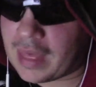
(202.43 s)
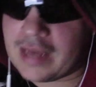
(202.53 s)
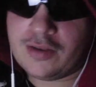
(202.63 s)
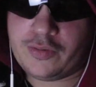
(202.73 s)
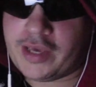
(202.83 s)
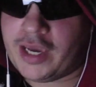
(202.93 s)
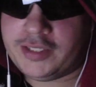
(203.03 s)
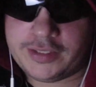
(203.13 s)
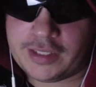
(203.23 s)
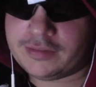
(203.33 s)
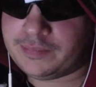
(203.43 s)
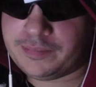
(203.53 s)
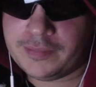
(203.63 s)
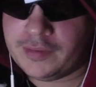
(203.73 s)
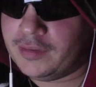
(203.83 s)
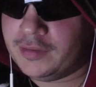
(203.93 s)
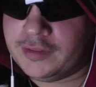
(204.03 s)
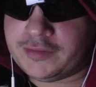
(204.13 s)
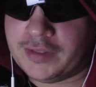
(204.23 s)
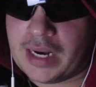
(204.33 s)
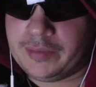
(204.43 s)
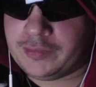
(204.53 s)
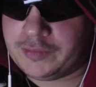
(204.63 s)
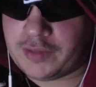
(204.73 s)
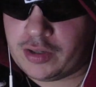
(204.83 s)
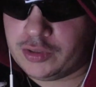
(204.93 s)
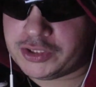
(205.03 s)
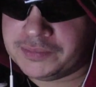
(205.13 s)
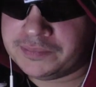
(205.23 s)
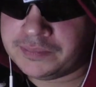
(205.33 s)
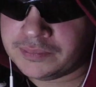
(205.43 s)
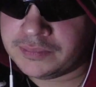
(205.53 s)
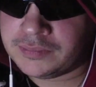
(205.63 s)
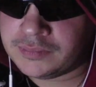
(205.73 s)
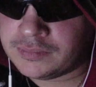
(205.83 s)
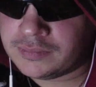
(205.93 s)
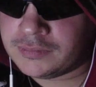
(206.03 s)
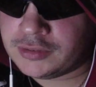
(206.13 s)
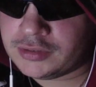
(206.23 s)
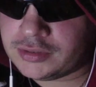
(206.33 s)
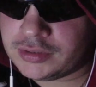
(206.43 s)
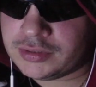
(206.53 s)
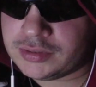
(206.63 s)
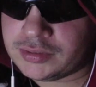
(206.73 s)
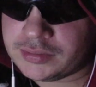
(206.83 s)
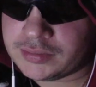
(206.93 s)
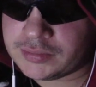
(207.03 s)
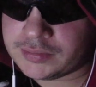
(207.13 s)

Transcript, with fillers: That location, what synonymous with Star Ocean. If it meant possibly throwing